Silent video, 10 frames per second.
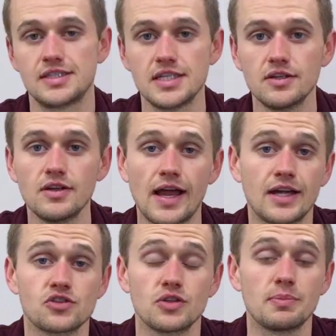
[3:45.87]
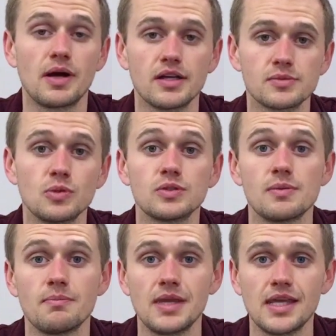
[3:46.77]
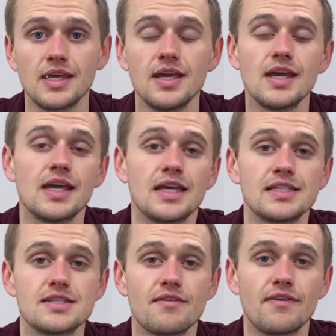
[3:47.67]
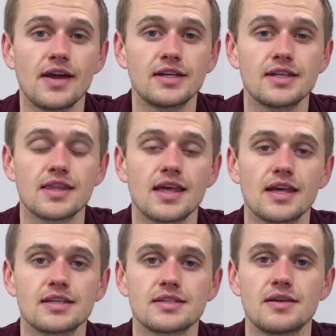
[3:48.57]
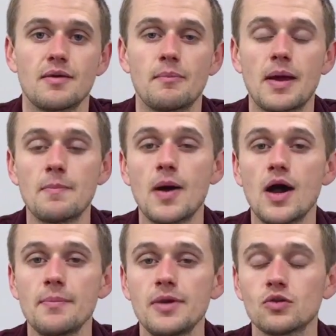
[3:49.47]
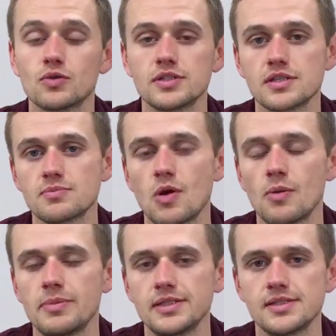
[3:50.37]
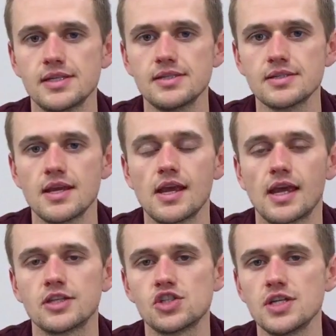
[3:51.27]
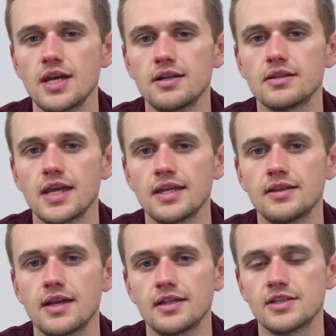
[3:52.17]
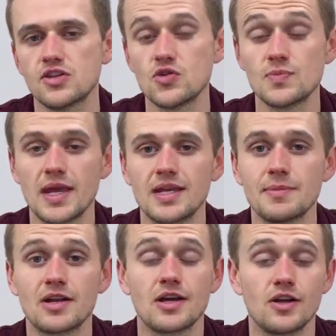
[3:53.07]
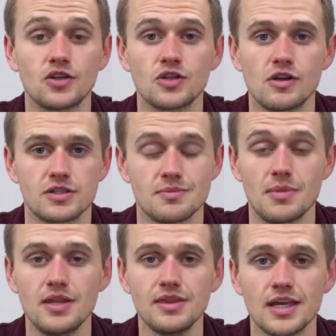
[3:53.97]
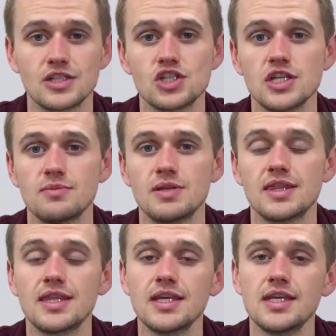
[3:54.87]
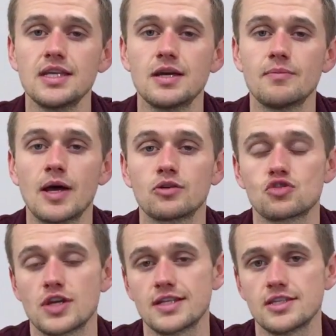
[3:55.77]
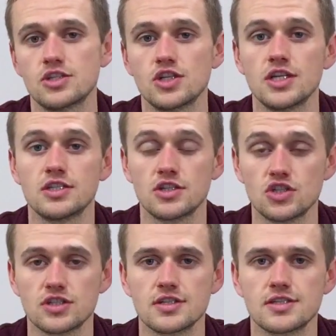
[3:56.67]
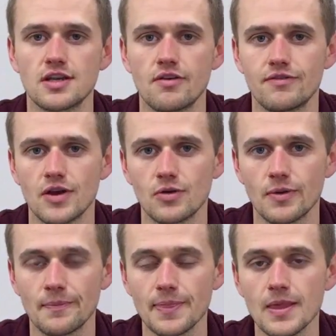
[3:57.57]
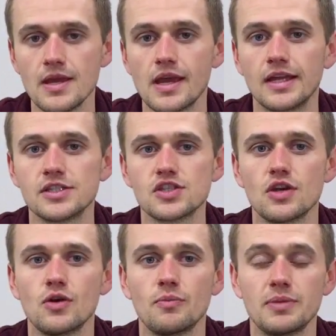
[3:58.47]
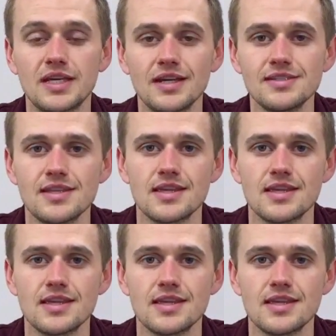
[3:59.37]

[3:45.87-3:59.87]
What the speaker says: deal actually possible to me is the fact that my mom runs a small business and she had a landline that she was paying about $100 a month, and she had been thinking about transitioning to just a cell phone. And so because of